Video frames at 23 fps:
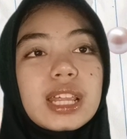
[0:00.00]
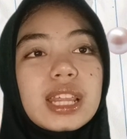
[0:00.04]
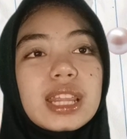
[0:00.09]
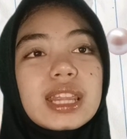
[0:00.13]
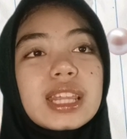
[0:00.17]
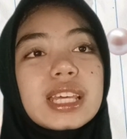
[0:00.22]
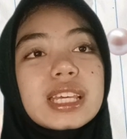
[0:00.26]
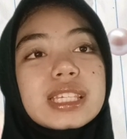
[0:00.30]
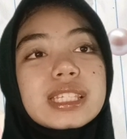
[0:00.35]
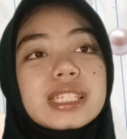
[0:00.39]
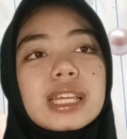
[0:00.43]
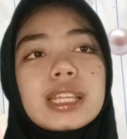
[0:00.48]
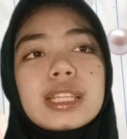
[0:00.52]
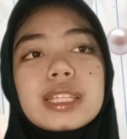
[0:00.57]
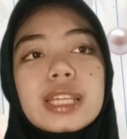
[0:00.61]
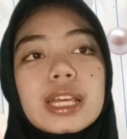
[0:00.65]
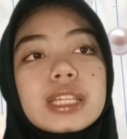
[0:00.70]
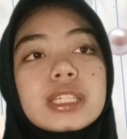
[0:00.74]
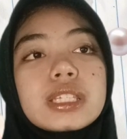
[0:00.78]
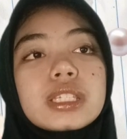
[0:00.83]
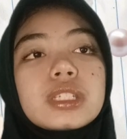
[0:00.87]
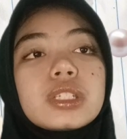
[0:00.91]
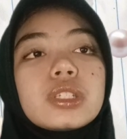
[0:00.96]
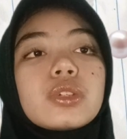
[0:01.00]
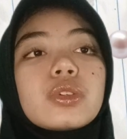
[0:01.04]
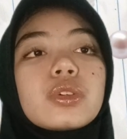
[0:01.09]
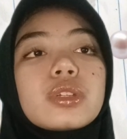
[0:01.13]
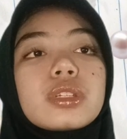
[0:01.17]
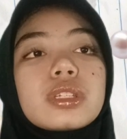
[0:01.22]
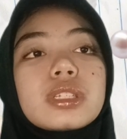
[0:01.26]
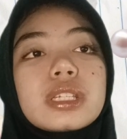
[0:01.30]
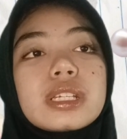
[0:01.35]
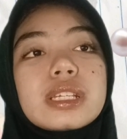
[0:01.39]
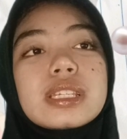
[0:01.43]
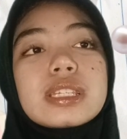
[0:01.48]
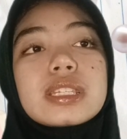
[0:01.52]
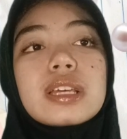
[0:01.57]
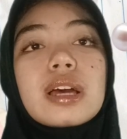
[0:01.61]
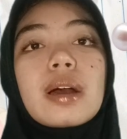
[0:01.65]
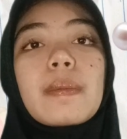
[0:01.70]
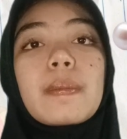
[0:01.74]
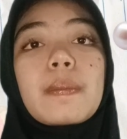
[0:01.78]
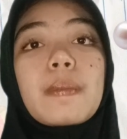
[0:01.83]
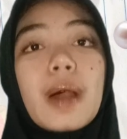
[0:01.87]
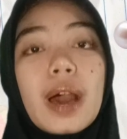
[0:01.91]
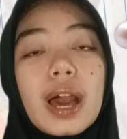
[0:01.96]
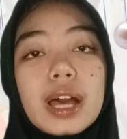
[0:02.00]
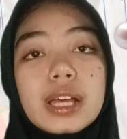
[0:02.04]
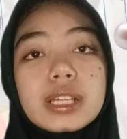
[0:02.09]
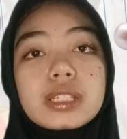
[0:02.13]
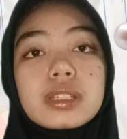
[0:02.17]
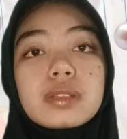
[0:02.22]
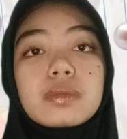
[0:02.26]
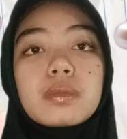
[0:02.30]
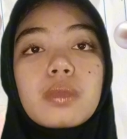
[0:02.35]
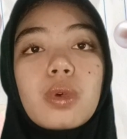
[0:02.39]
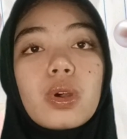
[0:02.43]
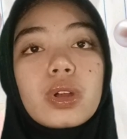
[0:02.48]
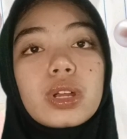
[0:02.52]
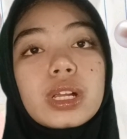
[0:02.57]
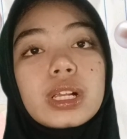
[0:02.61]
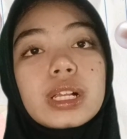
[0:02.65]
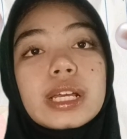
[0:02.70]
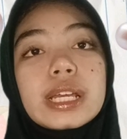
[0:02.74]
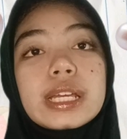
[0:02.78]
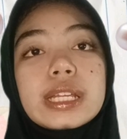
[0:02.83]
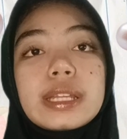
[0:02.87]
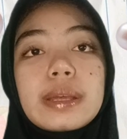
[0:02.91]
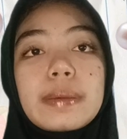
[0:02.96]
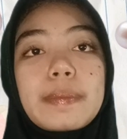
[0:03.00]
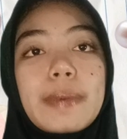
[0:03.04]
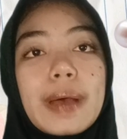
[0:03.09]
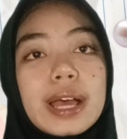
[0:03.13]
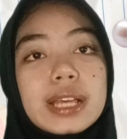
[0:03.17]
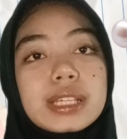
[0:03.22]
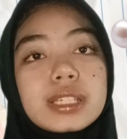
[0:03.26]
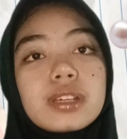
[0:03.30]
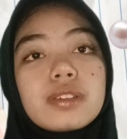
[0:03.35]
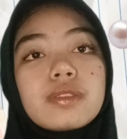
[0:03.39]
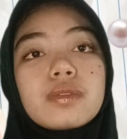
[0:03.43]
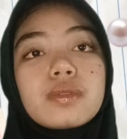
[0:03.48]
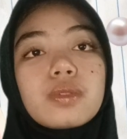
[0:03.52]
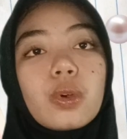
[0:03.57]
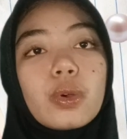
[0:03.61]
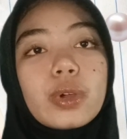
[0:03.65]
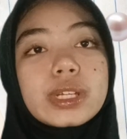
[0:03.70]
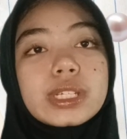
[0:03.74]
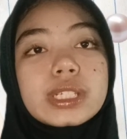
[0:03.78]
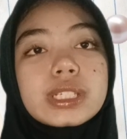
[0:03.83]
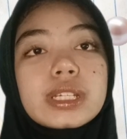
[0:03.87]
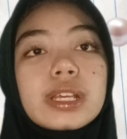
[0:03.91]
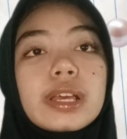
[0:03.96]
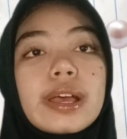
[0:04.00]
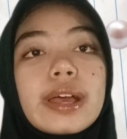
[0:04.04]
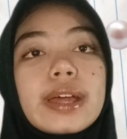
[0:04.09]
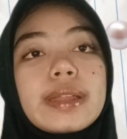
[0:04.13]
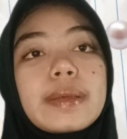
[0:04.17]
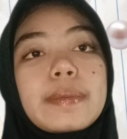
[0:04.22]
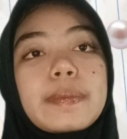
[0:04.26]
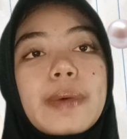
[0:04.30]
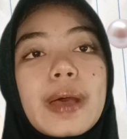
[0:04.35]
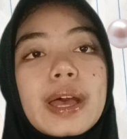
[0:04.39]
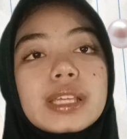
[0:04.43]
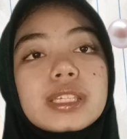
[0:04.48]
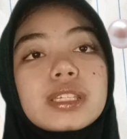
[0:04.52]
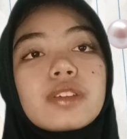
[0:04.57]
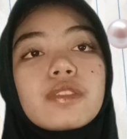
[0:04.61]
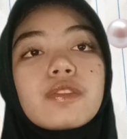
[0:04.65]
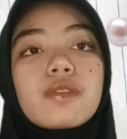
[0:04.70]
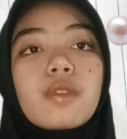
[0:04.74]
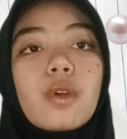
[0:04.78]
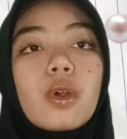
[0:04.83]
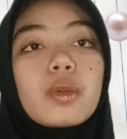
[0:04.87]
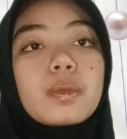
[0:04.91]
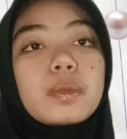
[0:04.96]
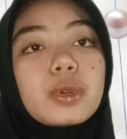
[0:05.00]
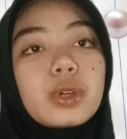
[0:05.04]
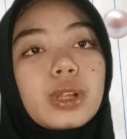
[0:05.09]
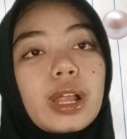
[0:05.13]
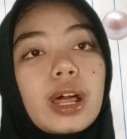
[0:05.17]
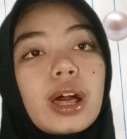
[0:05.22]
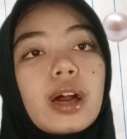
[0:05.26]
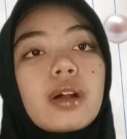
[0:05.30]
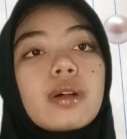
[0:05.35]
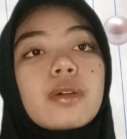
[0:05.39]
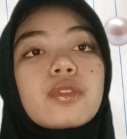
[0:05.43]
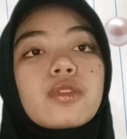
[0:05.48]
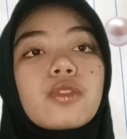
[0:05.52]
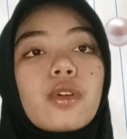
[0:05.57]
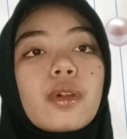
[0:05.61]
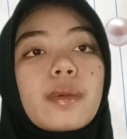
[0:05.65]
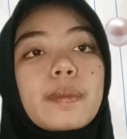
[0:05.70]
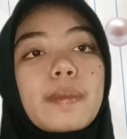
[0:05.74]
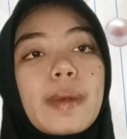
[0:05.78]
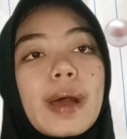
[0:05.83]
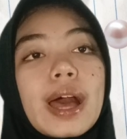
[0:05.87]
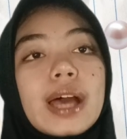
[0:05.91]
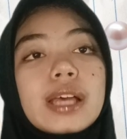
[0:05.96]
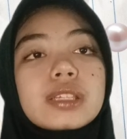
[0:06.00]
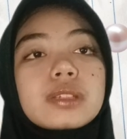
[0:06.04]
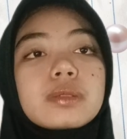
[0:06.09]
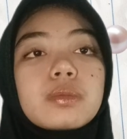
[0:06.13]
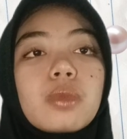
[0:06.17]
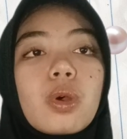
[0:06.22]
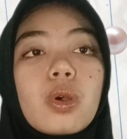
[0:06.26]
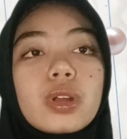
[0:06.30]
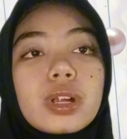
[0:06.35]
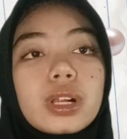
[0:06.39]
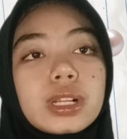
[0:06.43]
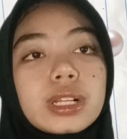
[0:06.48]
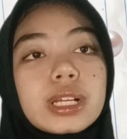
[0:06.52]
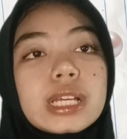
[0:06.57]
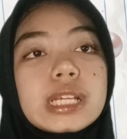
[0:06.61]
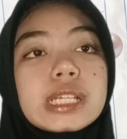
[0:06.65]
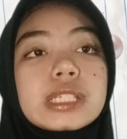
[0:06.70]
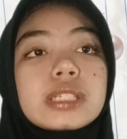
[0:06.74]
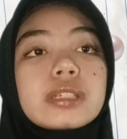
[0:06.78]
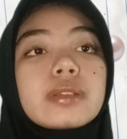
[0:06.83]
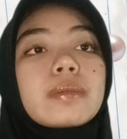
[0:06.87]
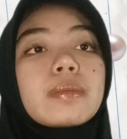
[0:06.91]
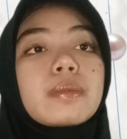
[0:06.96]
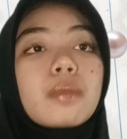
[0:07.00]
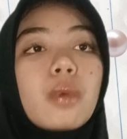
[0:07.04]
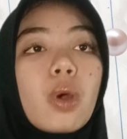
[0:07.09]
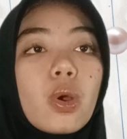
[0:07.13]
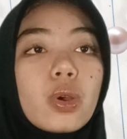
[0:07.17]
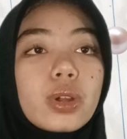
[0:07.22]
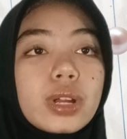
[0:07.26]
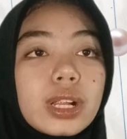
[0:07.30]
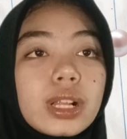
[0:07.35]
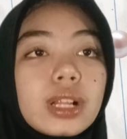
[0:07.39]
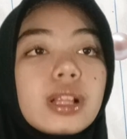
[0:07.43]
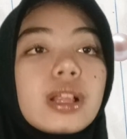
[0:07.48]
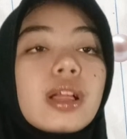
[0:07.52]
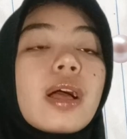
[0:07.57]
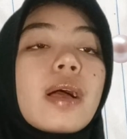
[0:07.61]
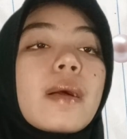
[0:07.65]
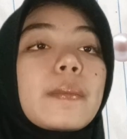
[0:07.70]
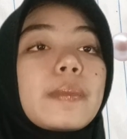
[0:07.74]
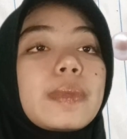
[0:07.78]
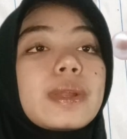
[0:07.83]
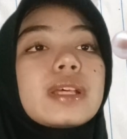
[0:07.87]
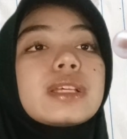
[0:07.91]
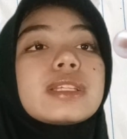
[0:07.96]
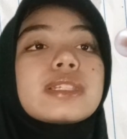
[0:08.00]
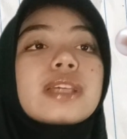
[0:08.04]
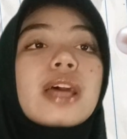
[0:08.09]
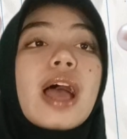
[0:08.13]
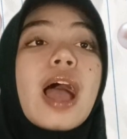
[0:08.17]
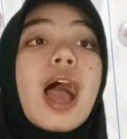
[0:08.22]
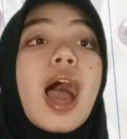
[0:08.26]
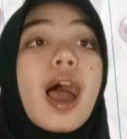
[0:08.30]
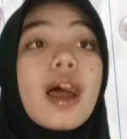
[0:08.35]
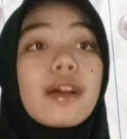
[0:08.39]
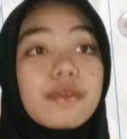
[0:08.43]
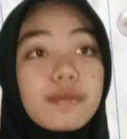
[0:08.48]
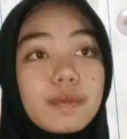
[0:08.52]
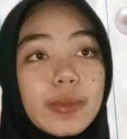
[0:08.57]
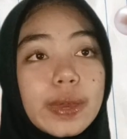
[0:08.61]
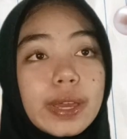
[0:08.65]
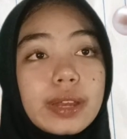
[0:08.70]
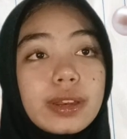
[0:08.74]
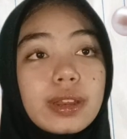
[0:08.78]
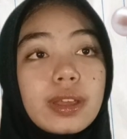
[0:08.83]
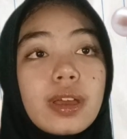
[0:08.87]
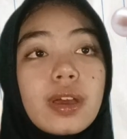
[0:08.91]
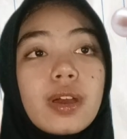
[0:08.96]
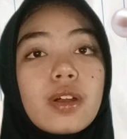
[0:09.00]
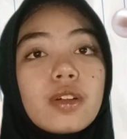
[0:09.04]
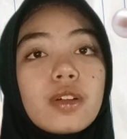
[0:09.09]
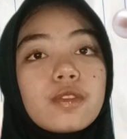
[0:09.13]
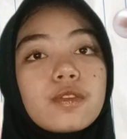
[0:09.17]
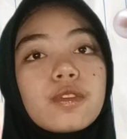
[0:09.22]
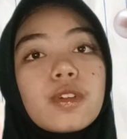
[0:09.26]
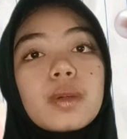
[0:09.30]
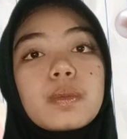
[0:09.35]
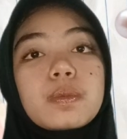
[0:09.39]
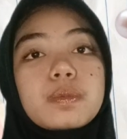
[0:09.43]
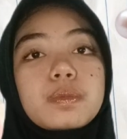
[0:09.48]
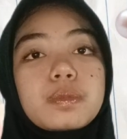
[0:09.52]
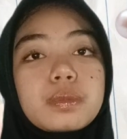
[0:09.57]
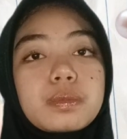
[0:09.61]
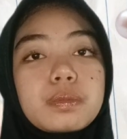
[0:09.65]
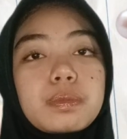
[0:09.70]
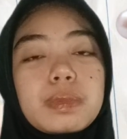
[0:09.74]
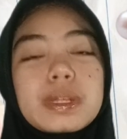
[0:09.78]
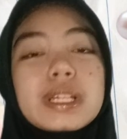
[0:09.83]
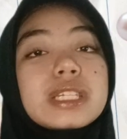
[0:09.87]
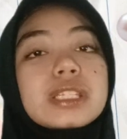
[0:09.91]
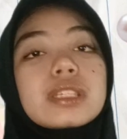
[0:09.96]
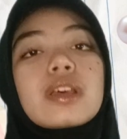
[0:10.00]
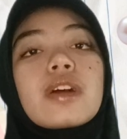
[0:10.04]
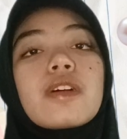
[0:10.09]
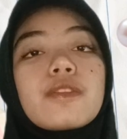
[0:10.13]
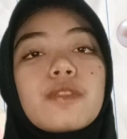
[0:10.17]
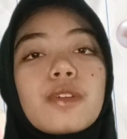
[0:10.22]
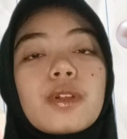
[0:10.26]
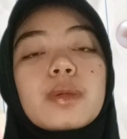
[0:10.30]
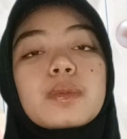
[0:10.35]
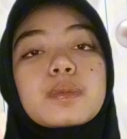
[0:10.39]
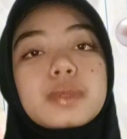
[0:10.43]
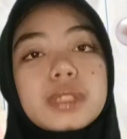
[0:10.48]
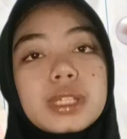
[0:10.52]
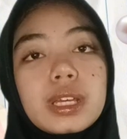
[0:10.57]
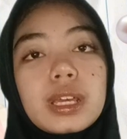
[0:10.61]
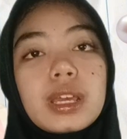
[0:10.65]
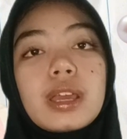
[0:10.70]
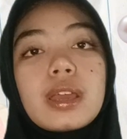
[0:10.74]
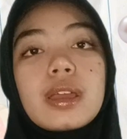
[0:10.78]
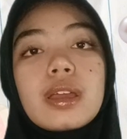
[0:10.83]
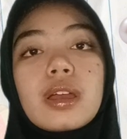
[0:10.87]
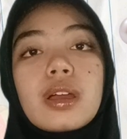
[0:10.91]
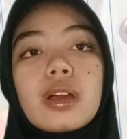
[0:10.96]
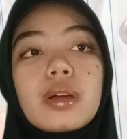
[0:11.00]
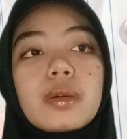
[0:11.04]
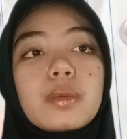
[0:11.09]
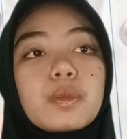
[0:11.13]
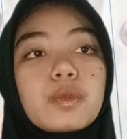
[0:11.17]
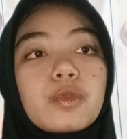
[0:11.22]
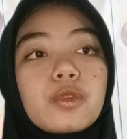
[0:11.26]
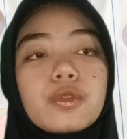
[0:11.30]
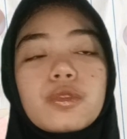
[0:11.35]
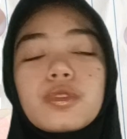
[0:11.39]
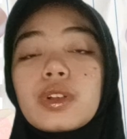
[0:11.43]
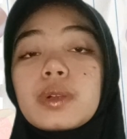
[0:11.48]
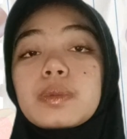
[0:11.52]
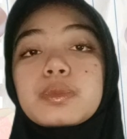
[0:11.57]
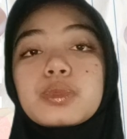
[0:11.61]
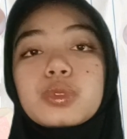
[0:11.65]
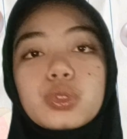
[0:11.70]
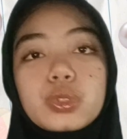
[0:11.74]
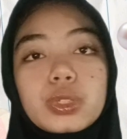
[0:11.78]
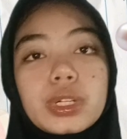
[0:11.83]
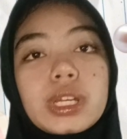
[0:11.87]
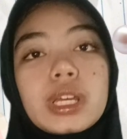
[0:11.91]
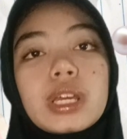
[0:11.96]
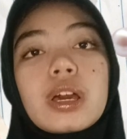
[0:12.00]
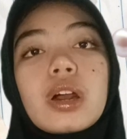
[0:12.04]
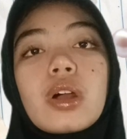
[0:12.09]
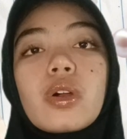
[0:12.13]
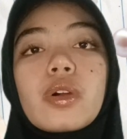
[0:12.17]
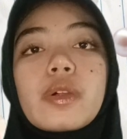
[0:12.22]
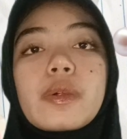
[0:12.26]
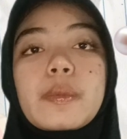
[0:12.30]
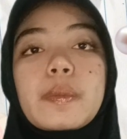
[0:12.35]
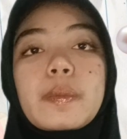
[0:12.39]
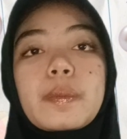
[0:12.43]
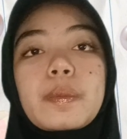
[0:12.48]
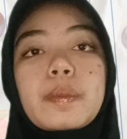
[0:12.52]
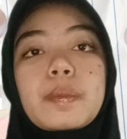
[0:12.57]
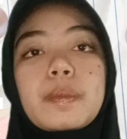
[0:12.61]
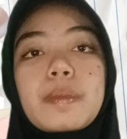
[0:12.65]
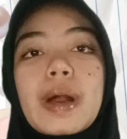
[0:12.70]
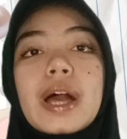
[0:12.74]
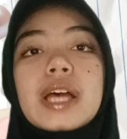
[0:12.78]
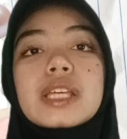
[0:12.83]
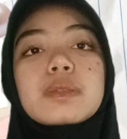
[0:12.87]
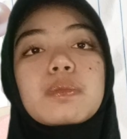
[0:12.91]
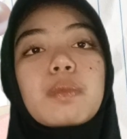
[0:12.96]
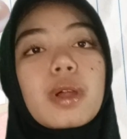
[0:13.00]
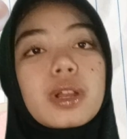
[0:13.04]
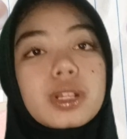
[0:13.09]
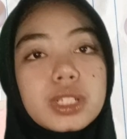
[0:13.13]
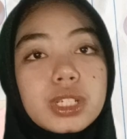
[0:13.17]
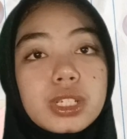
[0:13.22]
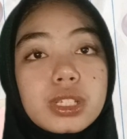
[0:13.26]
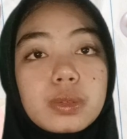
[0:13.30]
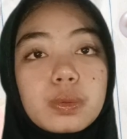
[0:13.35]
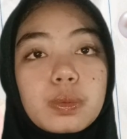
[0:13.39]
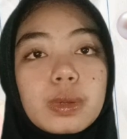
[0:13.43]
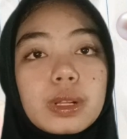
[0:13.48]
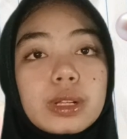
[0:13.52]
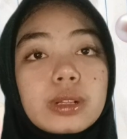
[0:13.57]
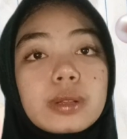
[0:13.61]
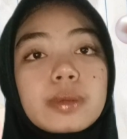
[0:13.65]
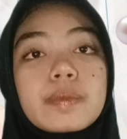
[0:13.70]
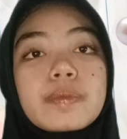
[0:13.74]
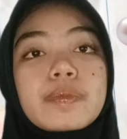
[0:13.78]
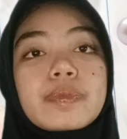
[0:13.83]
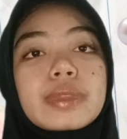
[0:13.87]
This sentence uses a past modal in the passive voice. The passive formula for past modal is modal plus have been, verb plus verb 3 or past participle.